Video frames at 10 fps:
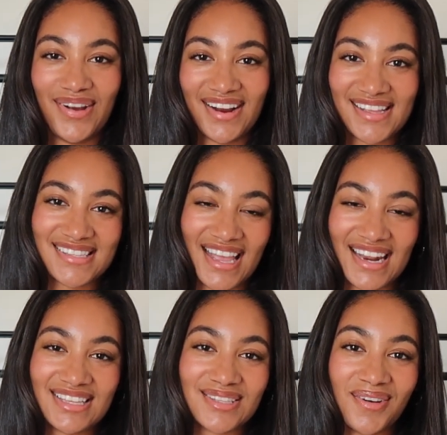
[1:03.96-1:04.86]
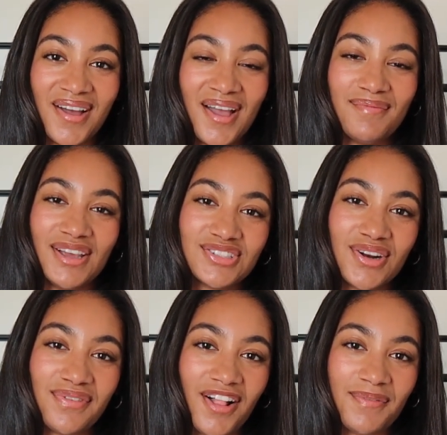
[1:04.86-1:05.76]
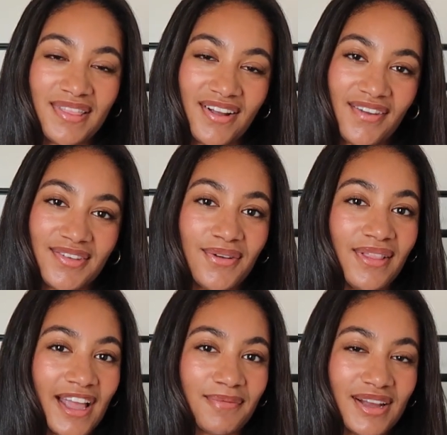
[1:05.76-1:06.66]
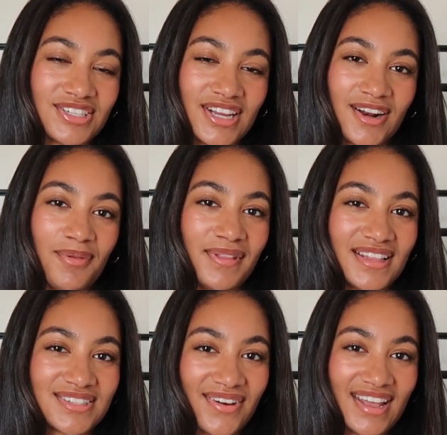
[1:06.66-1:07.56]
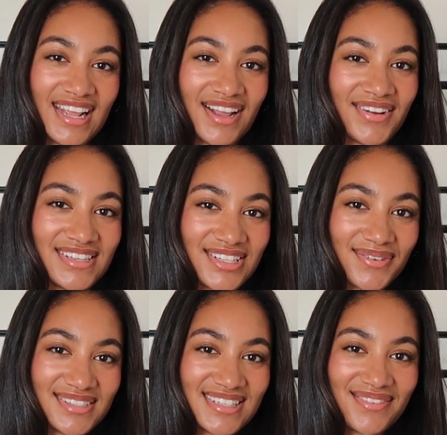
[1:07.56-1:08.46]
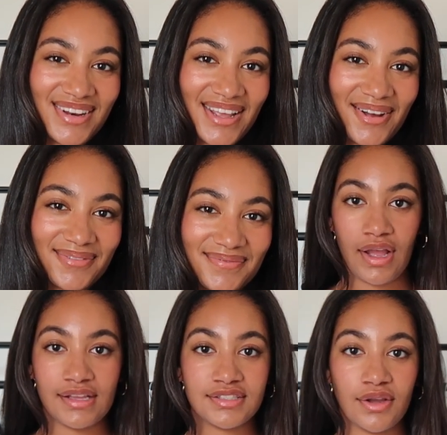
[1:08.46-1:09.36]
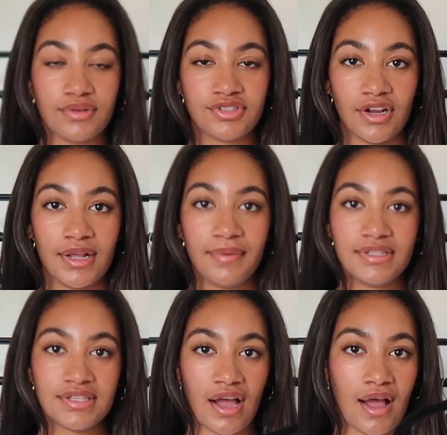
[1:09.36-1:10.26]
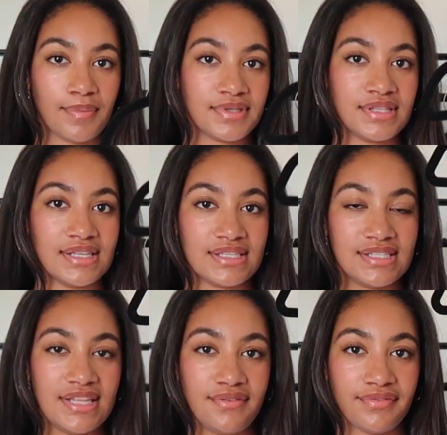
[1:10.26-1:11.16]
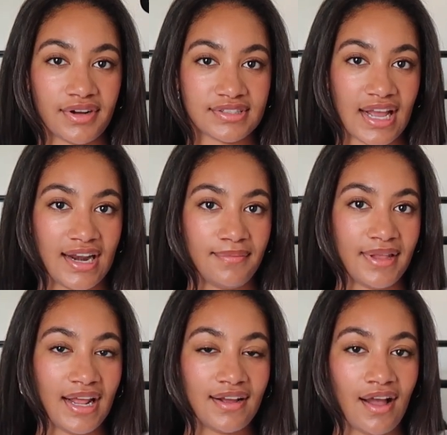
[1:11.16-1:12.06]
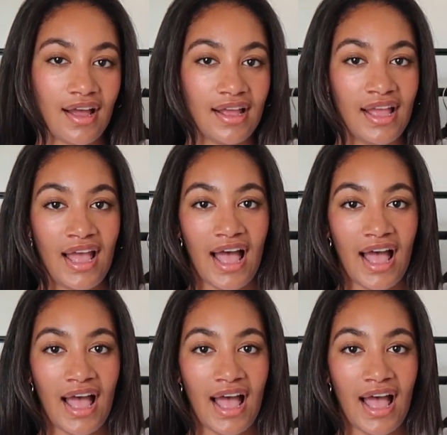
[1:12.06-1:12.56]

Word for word: very exciting. So make sure to follow me there if you like my channel. But let's go ahead and get into the rest of the video. Okay, so starting with tops, this is the first item that I got.